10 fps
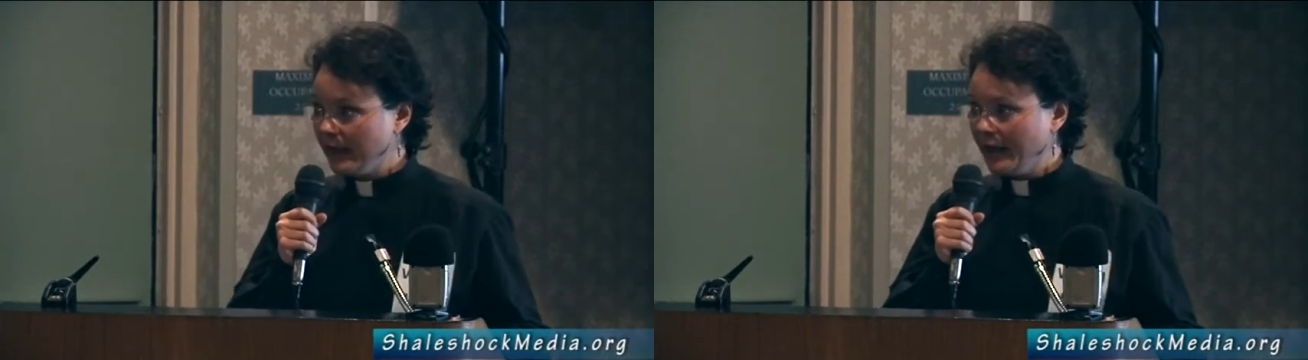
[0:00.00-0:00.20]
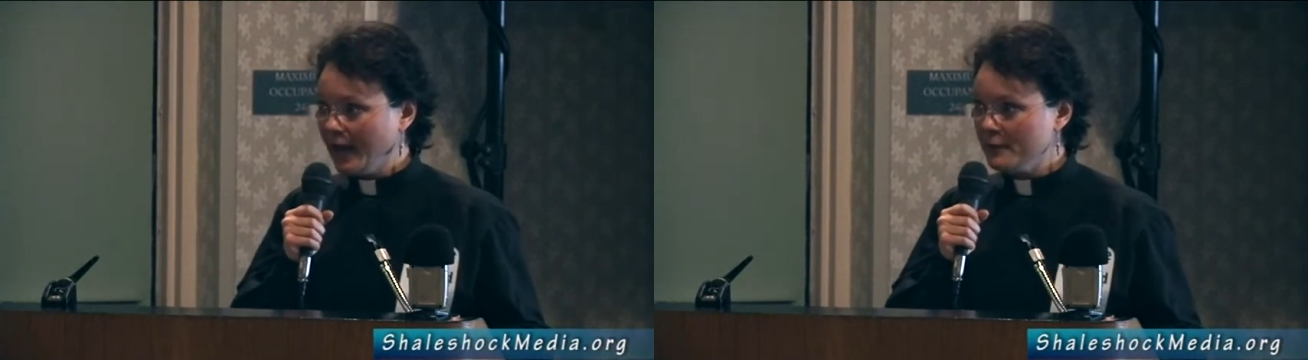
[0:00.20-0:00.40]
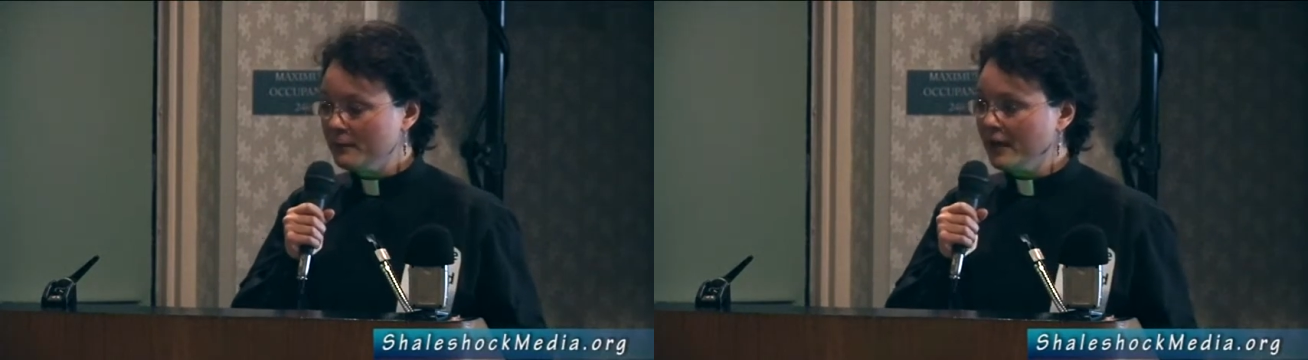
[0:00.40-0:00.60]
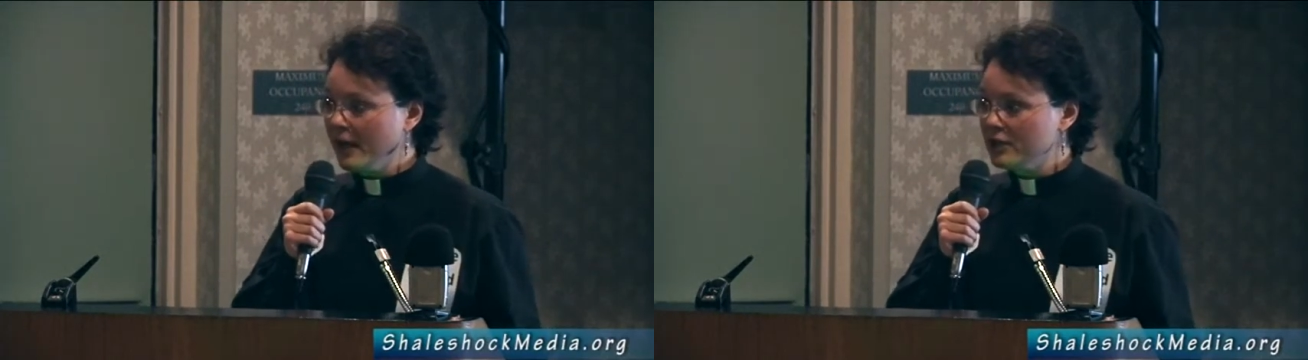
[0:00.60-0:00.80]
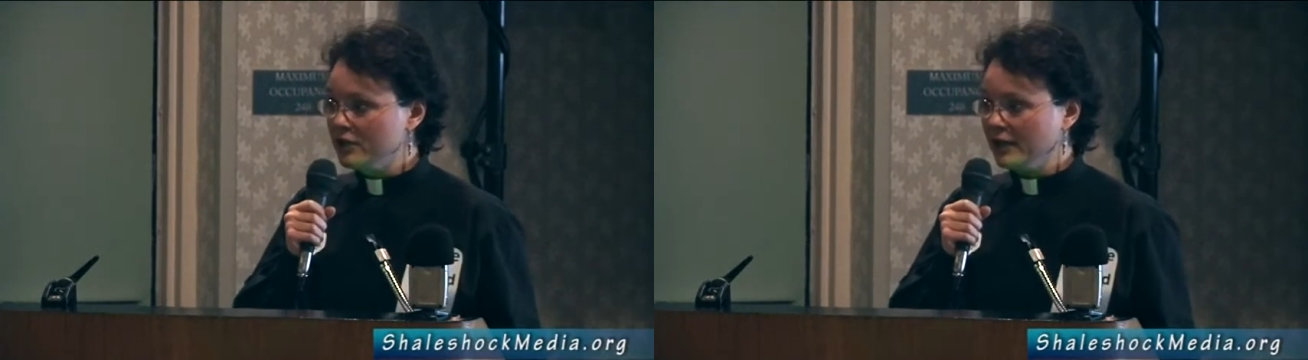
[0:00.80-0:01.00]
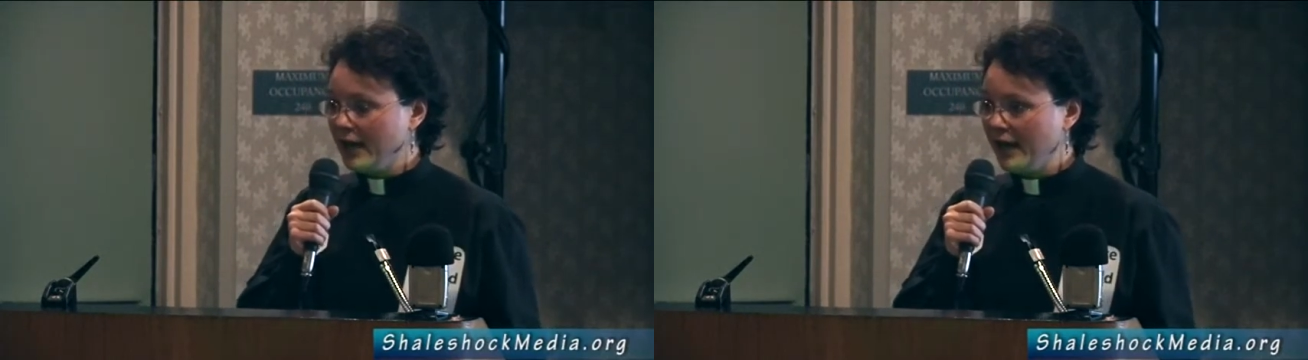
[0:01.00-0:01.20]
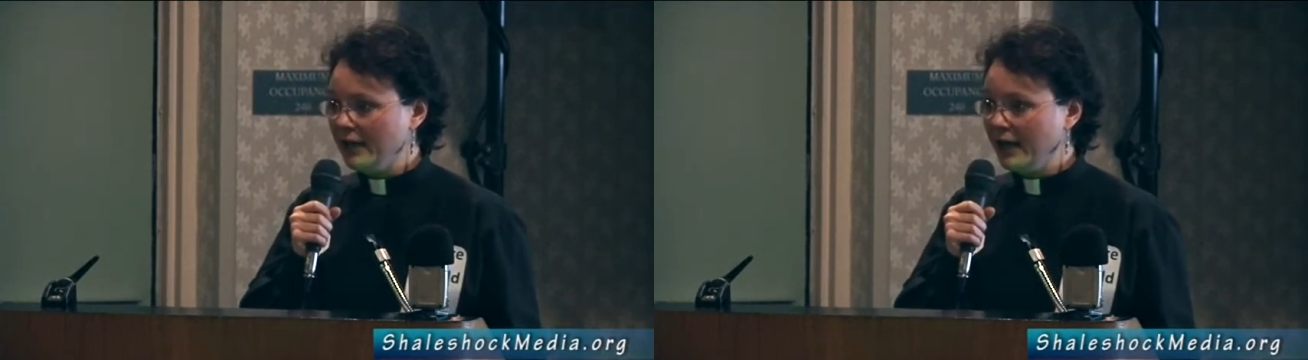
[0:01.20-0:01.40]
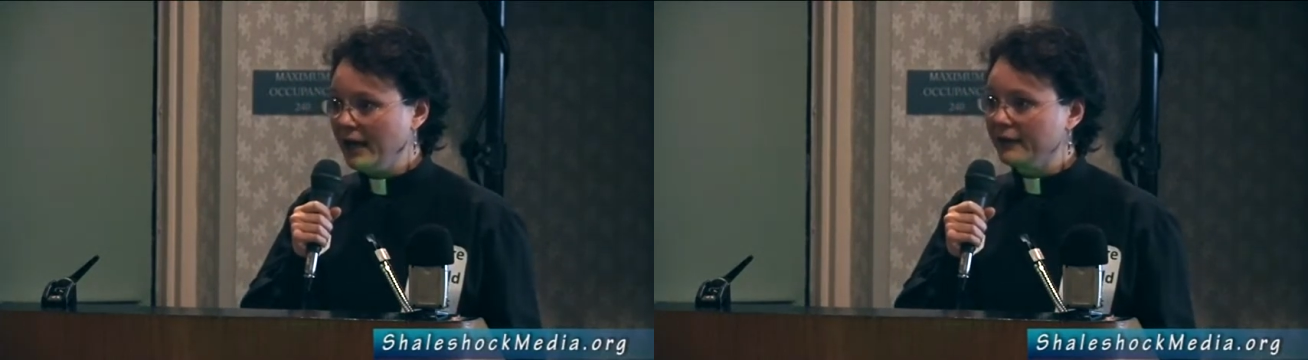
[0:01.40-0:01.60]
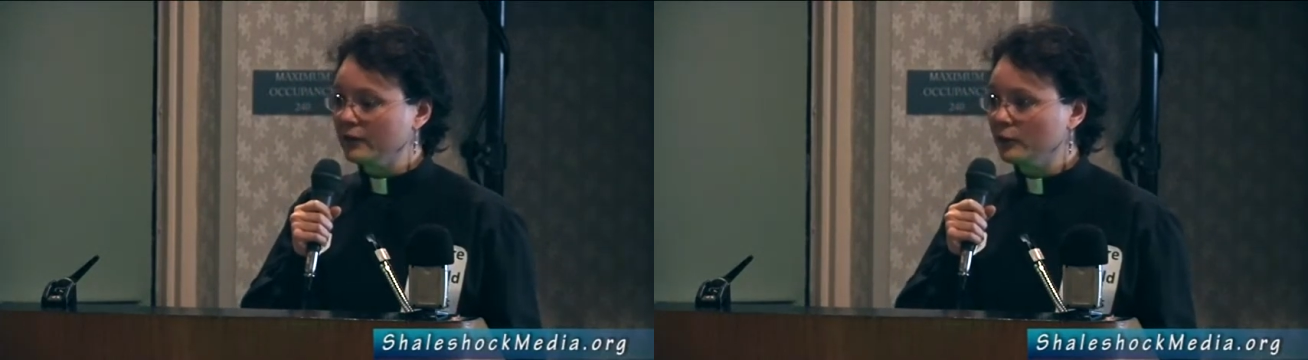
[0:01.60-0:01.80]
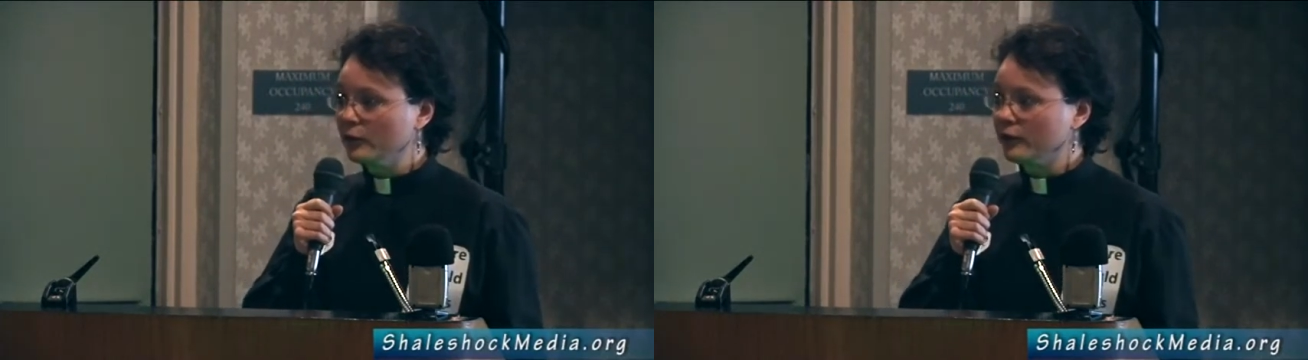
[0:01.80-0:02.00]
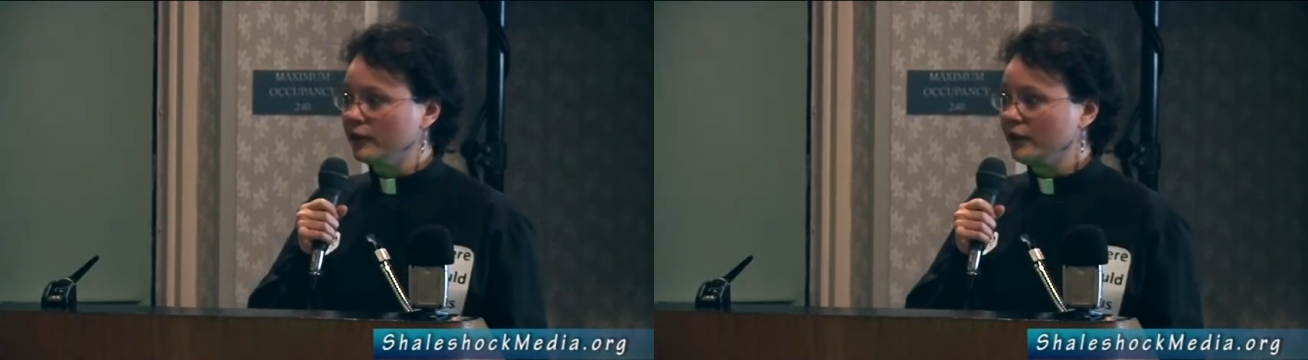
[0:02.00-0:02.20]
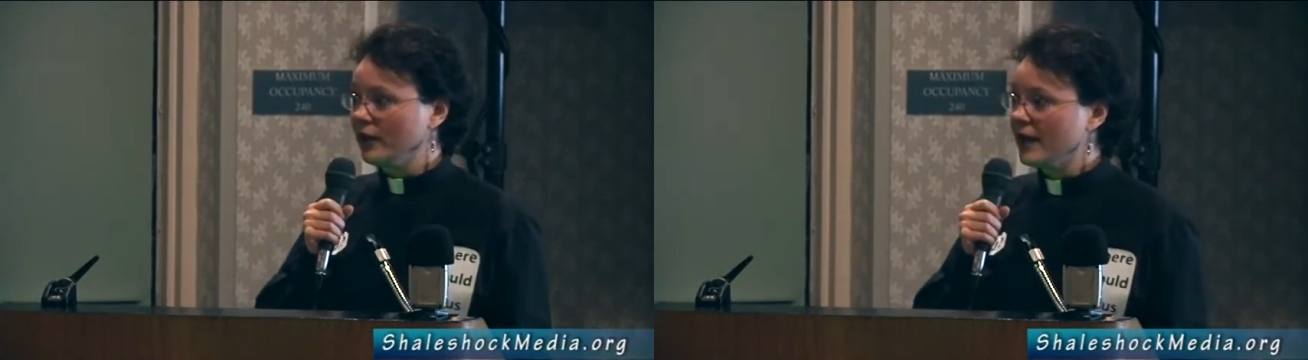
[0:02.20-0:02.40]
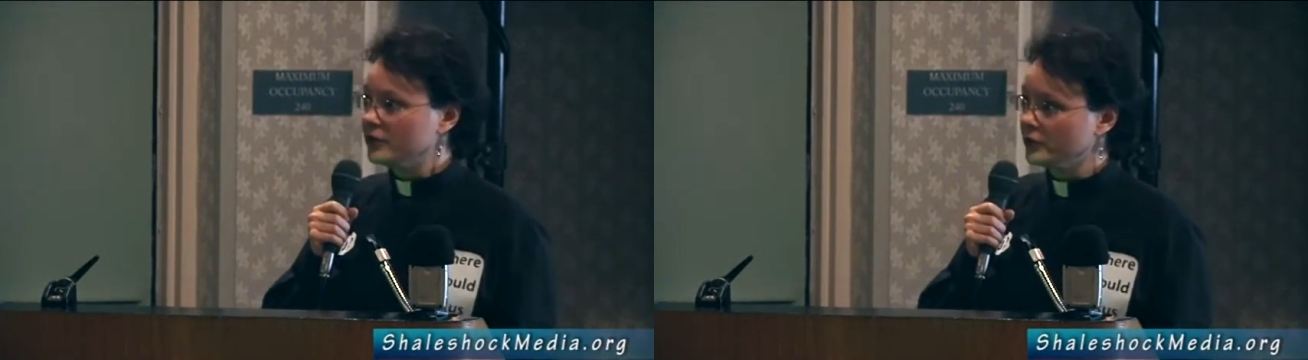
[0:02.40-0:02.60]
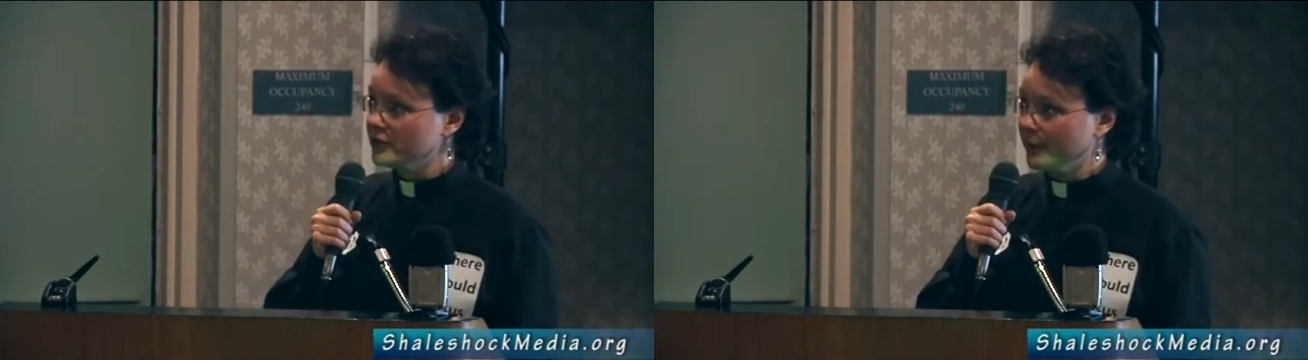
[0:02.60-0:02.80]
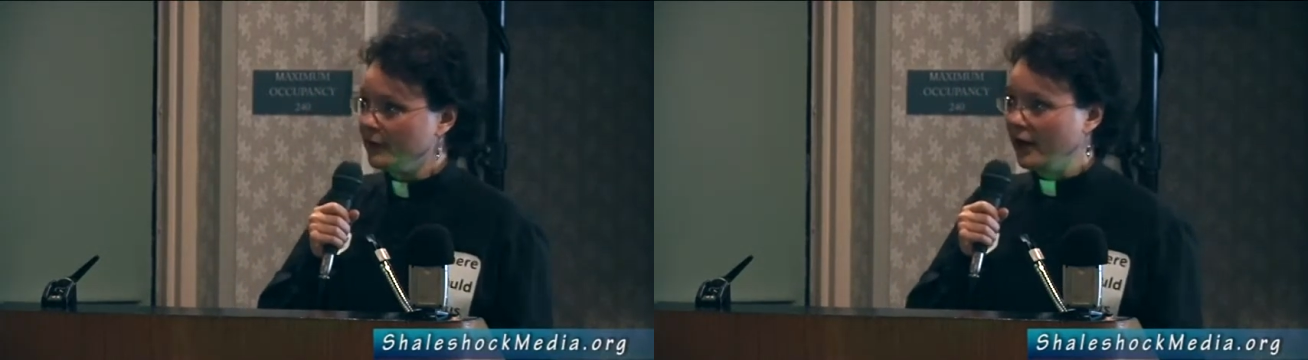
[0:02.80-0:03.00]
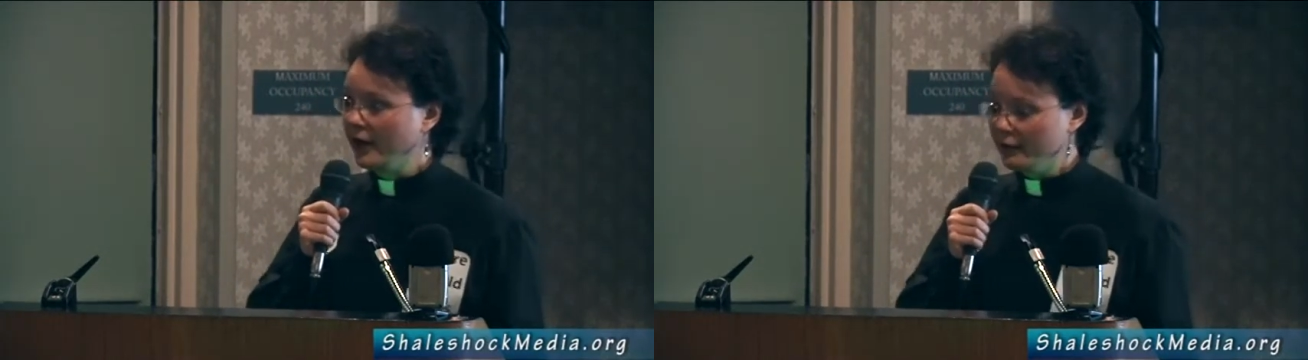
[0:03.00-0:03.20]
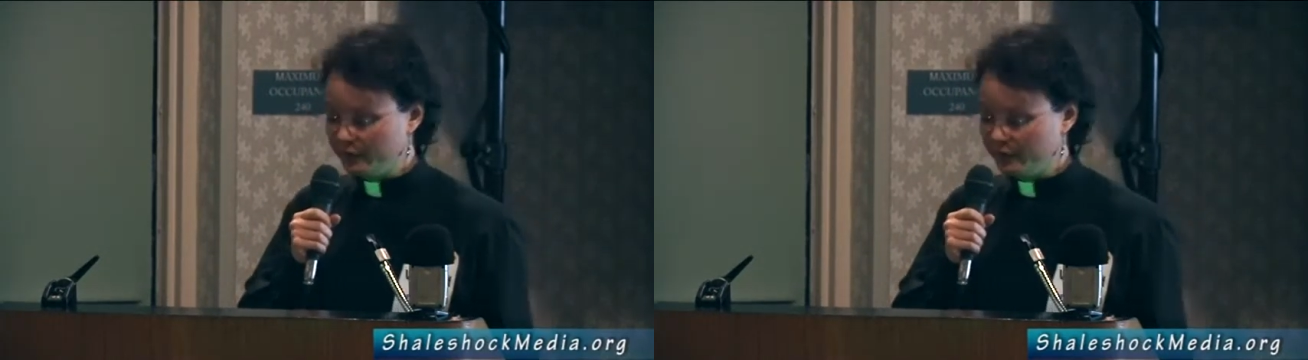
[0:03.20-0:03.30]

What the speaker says: and I'm a PhD candidate at the Lutheran Theological Seminary